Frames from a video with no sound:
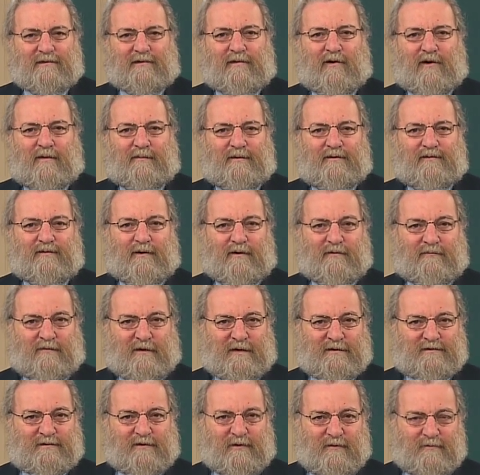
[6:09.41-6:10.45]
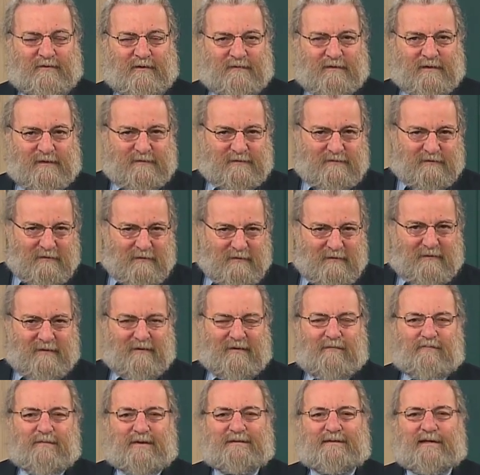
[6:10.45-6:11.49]
carbon-12 ratio than this
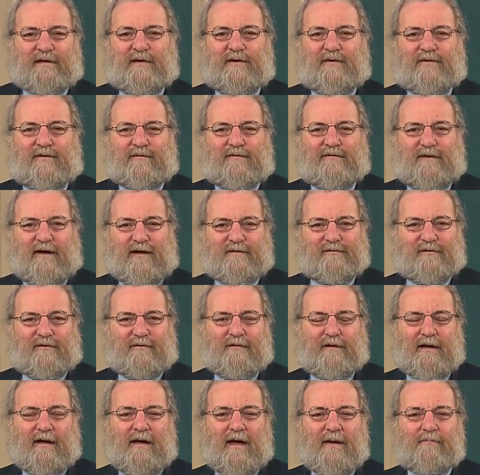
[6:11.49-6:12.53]
particular fossil,